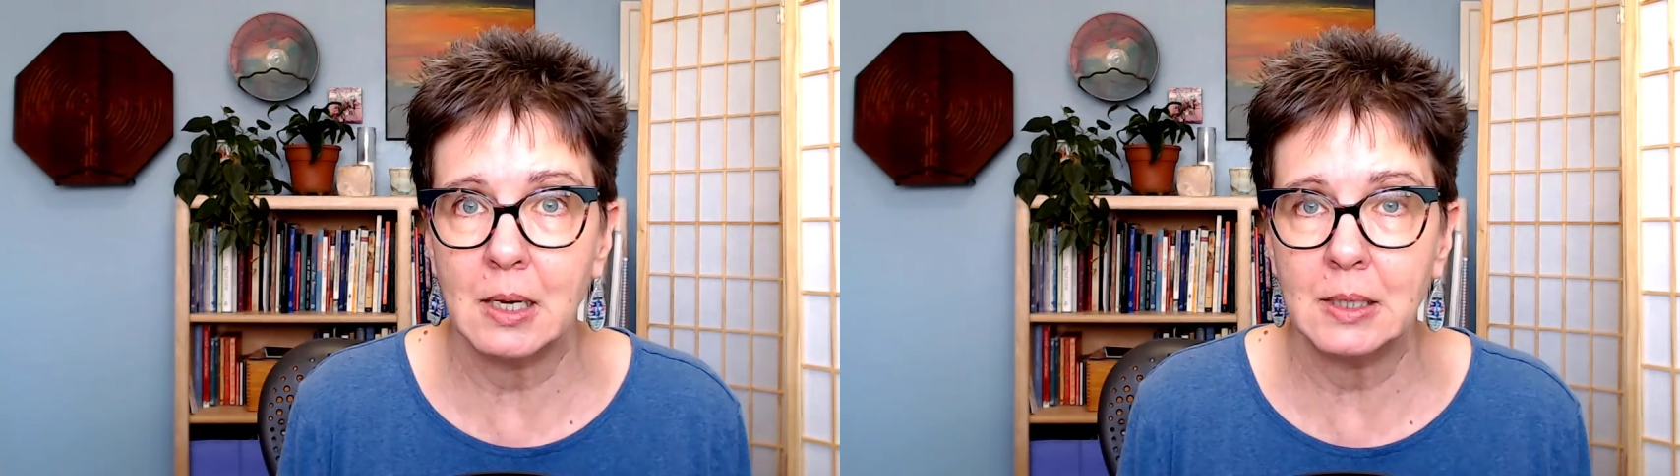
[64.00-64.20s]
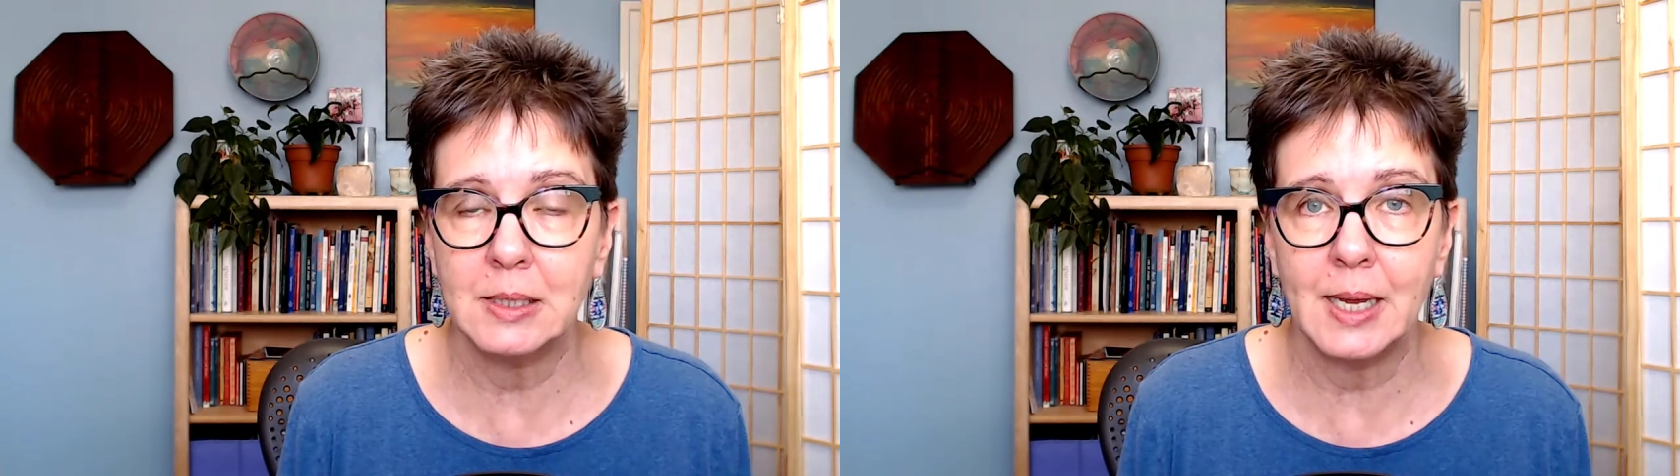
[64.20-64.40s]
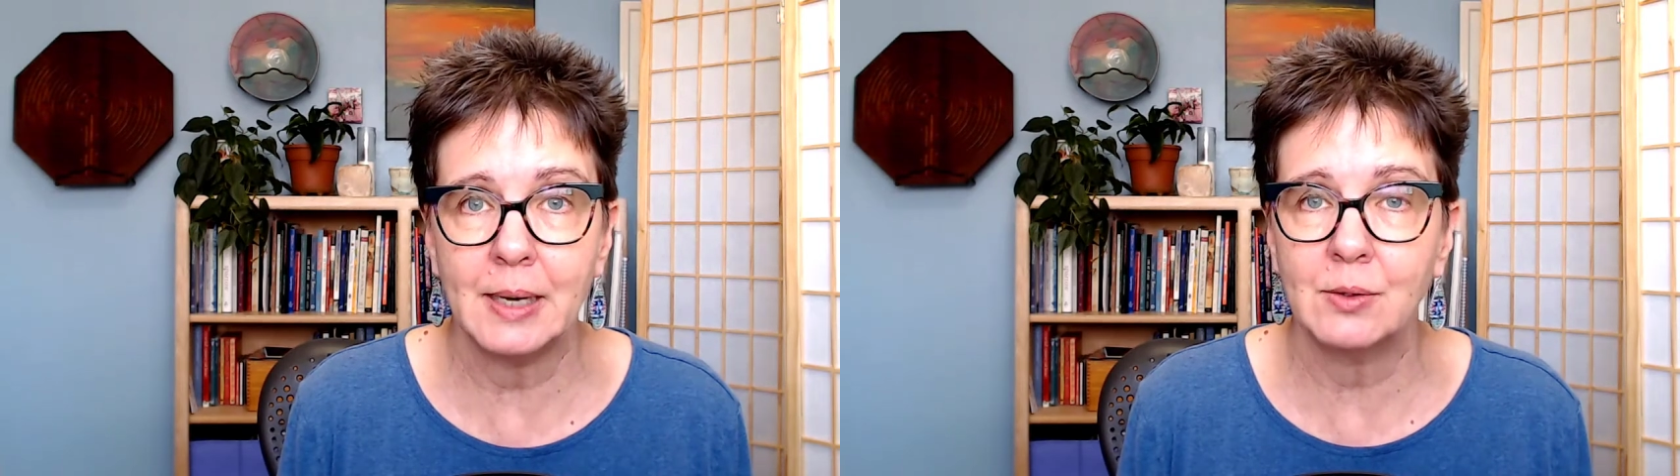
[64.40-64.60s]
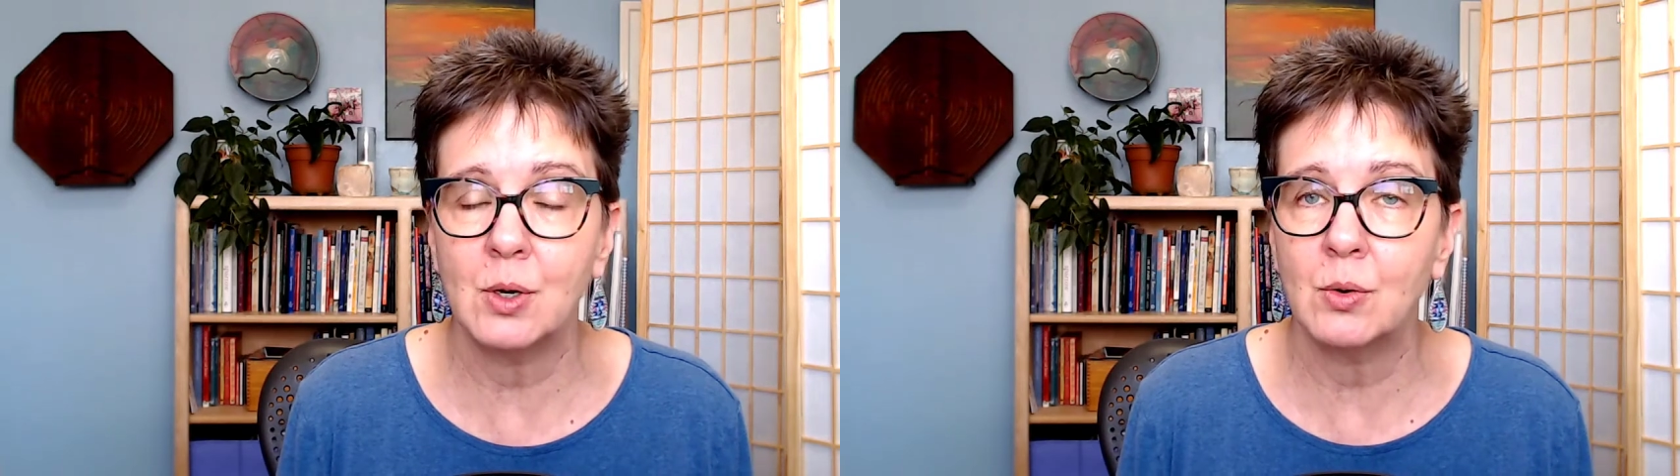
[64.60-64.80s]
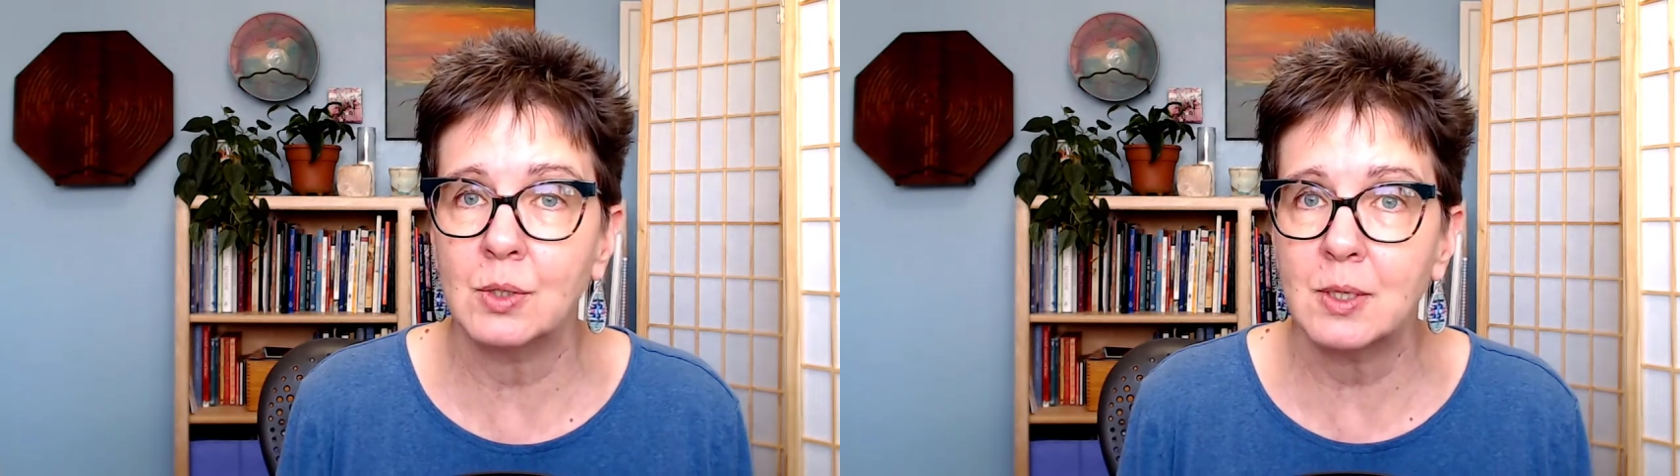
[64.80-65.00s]
Contact
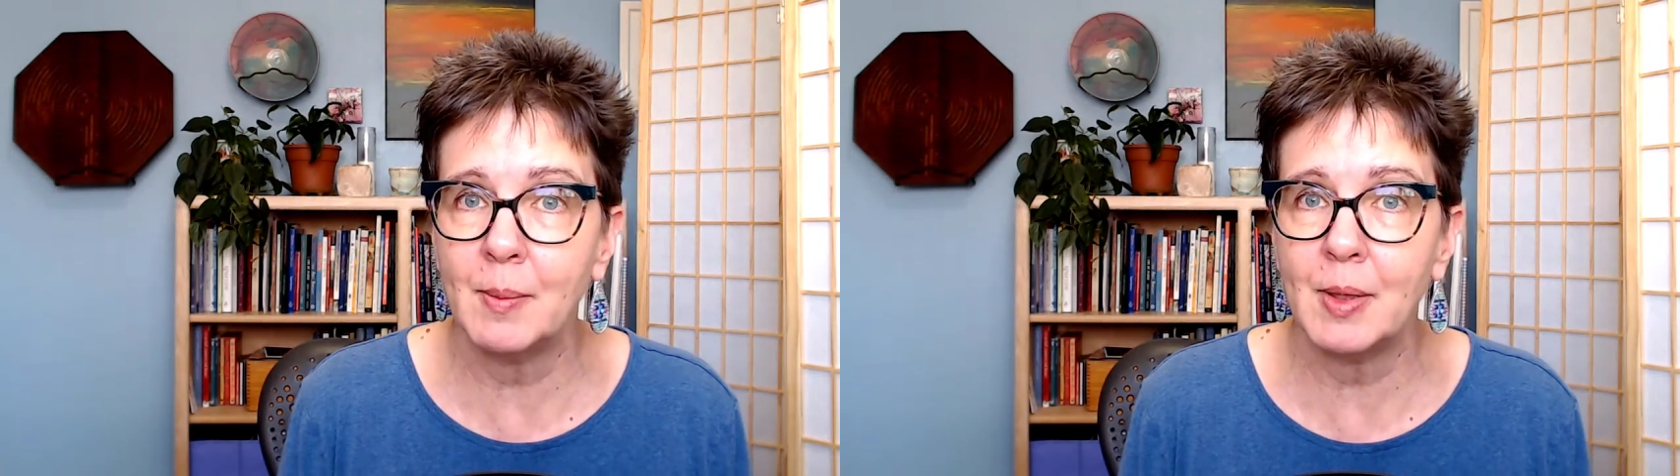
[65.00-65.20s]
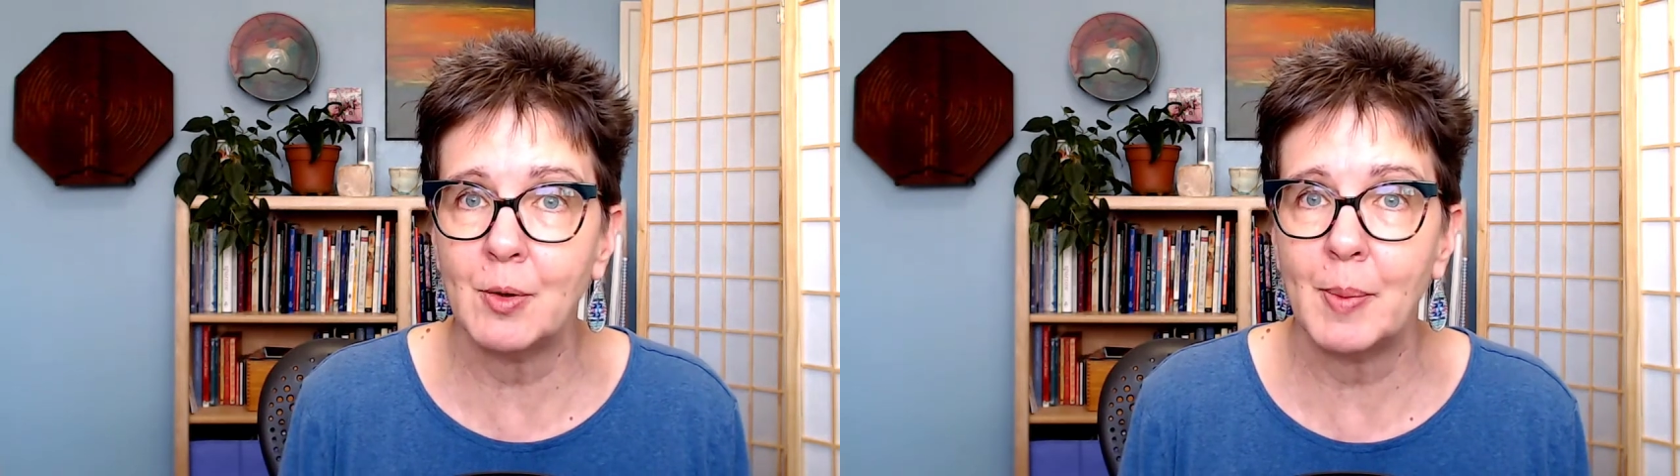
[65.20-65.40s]
or some other